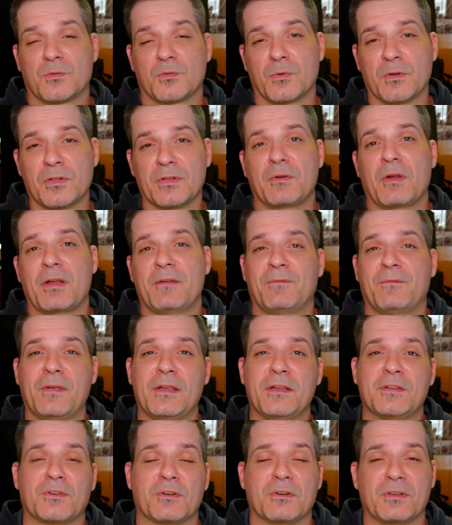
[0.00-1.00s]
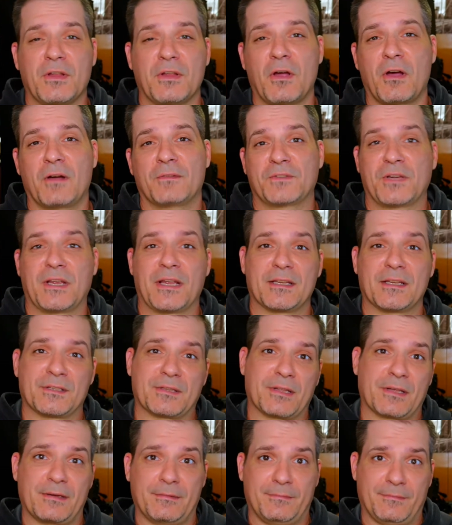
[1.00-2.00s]
It's a really great feature in the off chance
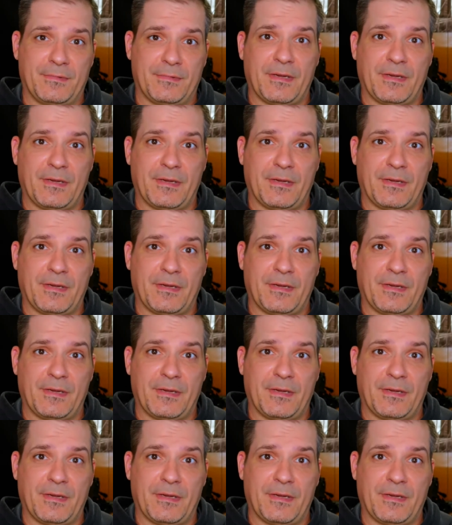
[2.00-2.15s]
that,